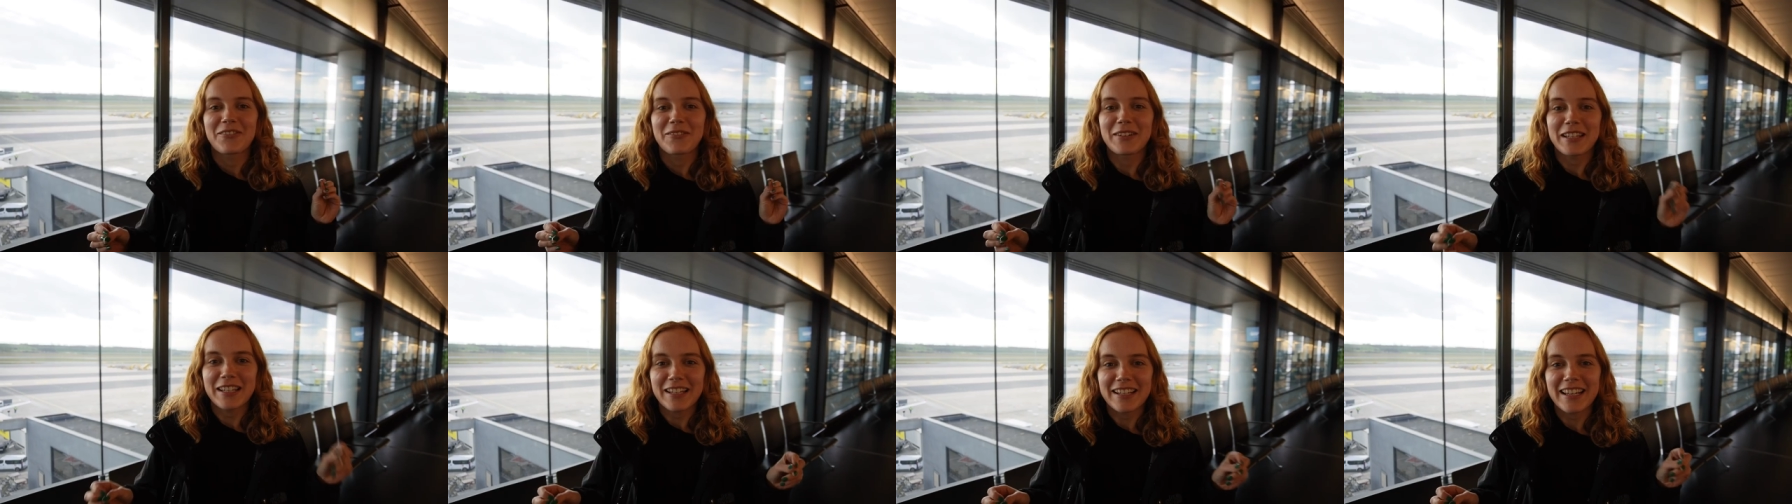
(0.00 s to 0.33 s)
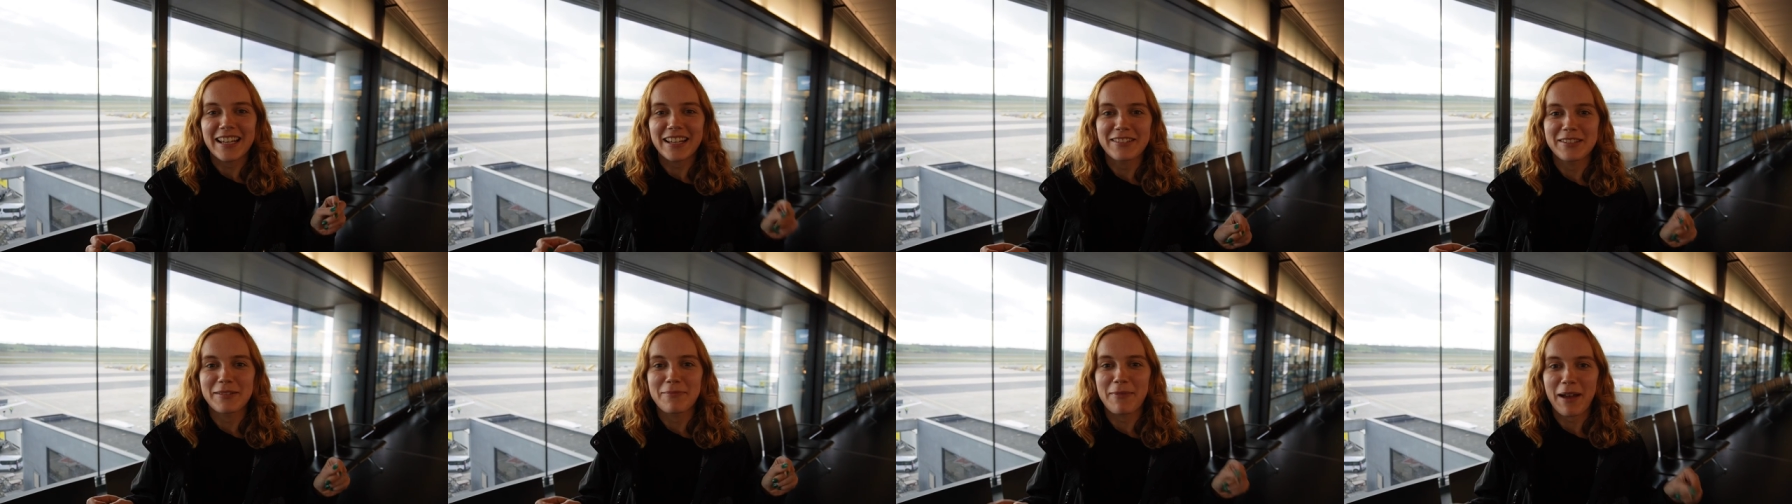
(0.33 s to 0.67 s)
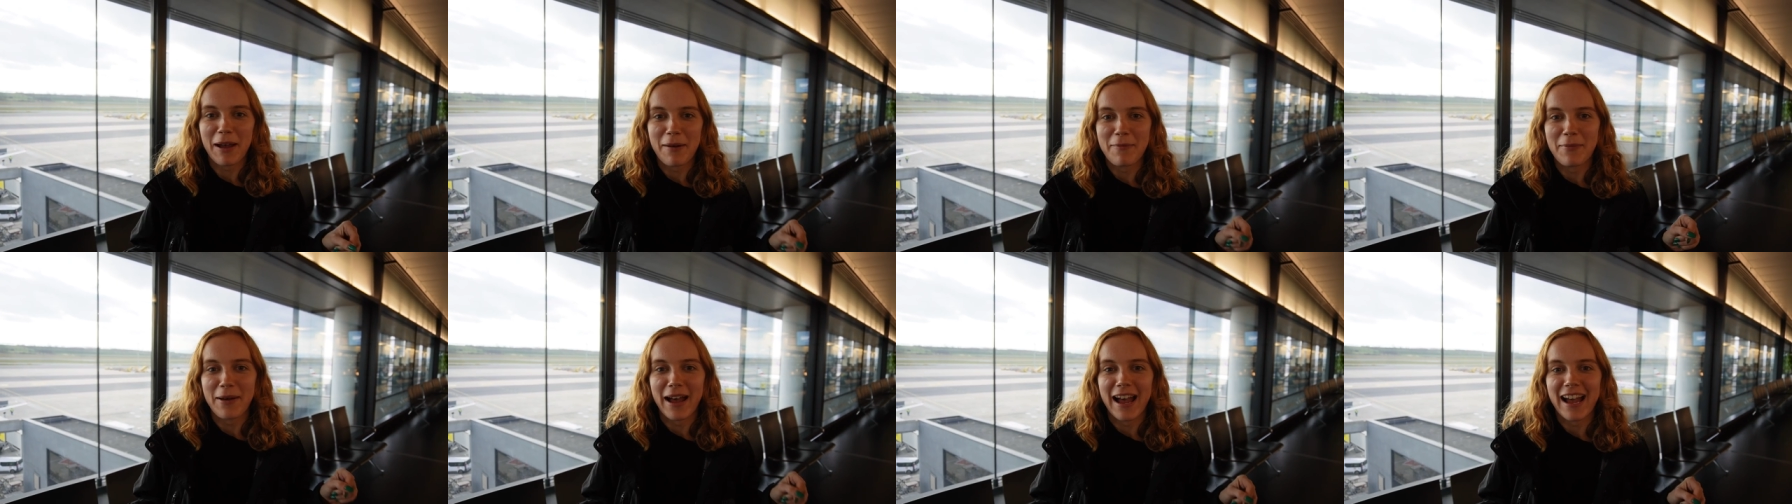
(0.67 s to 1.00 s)
We are going to
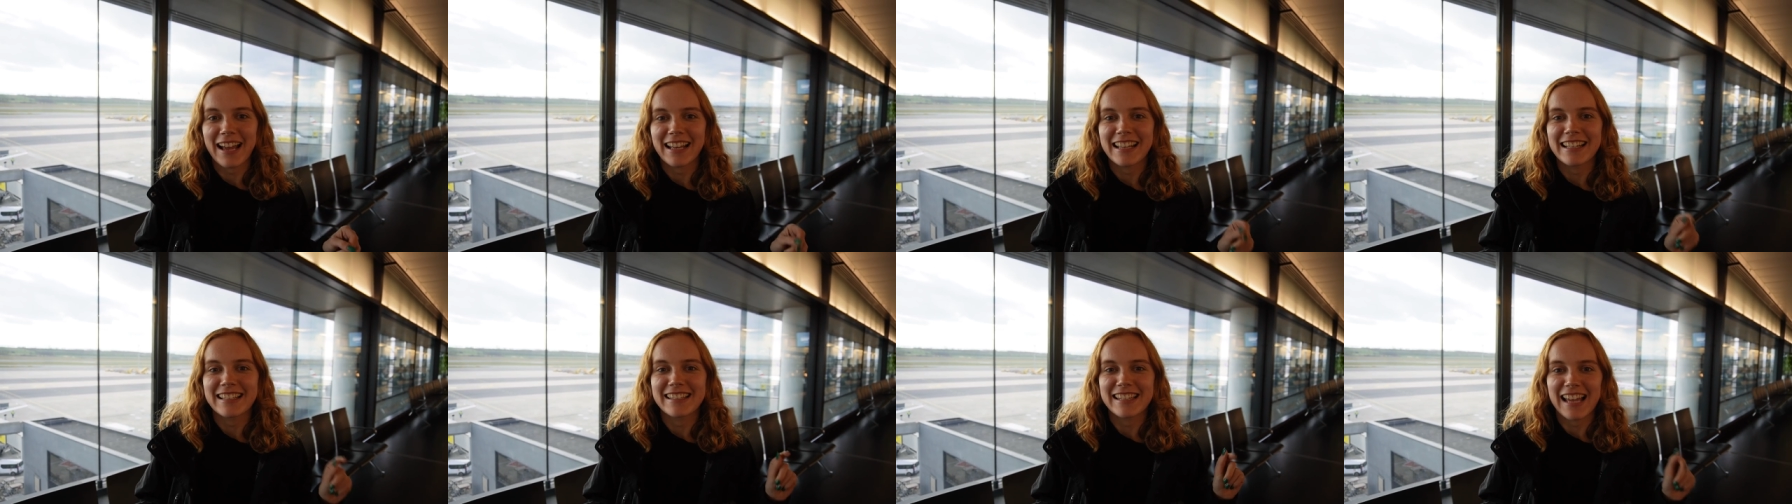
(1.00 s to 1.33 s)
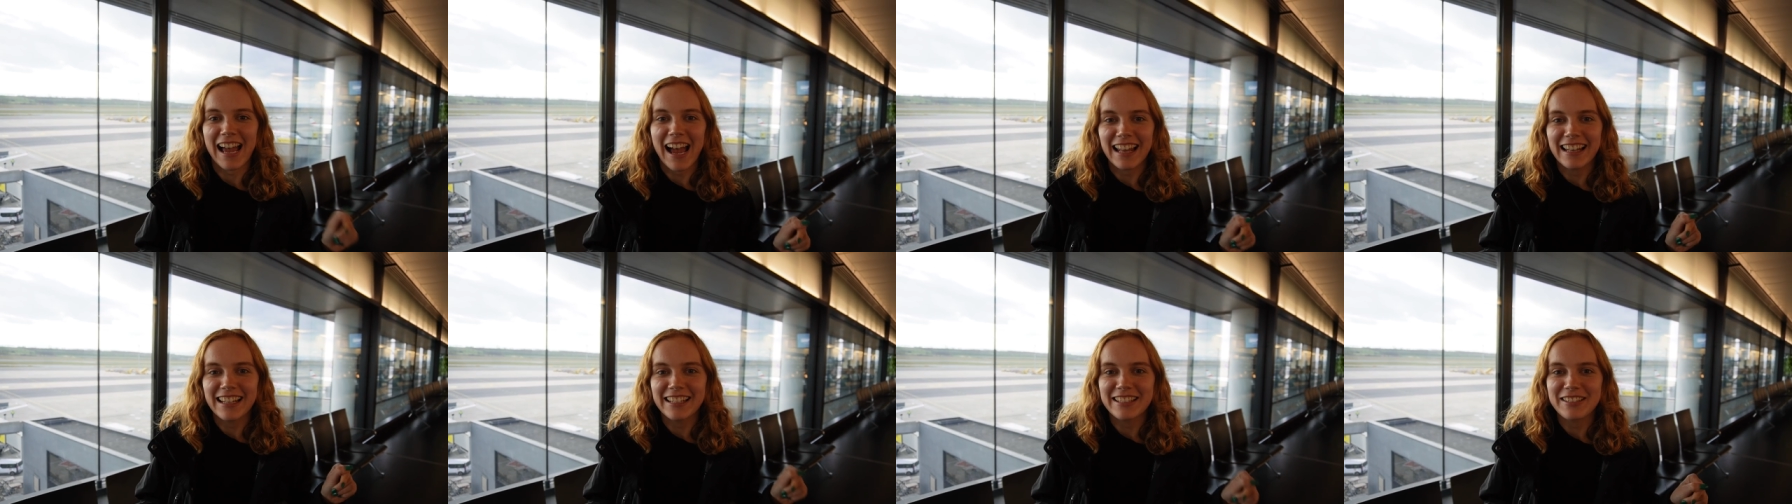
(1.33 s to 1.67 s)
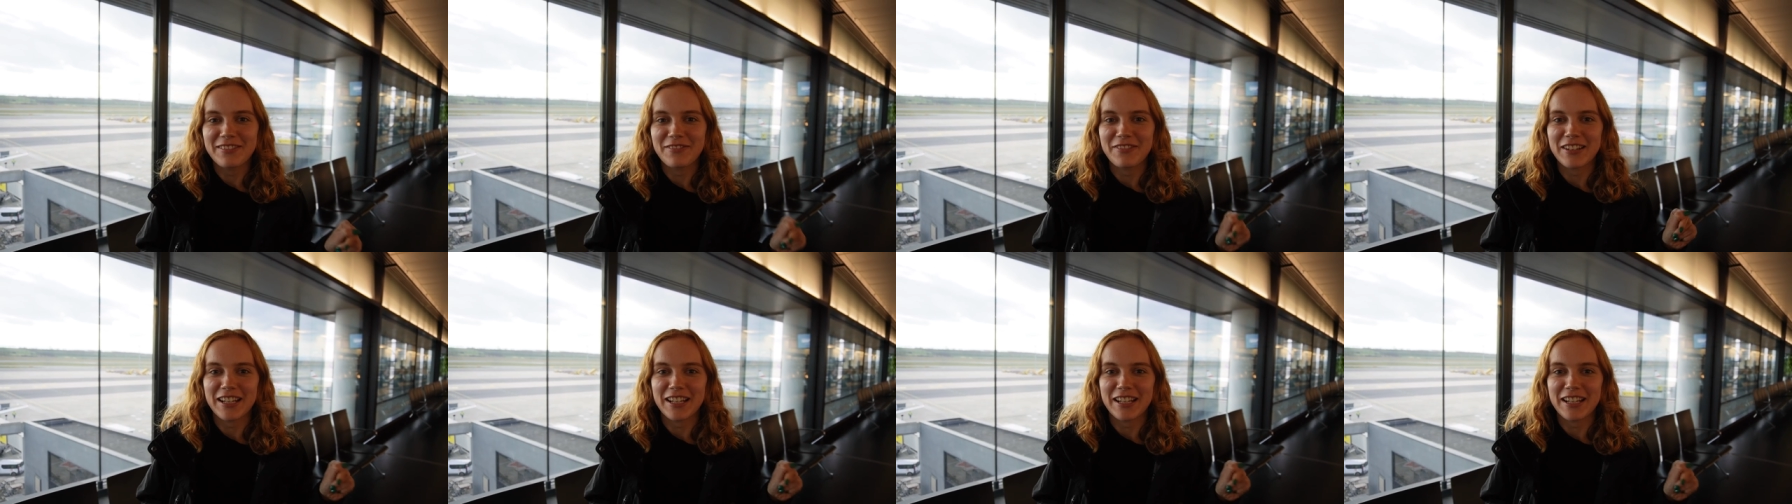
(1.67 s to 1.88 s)
backpack Thailand and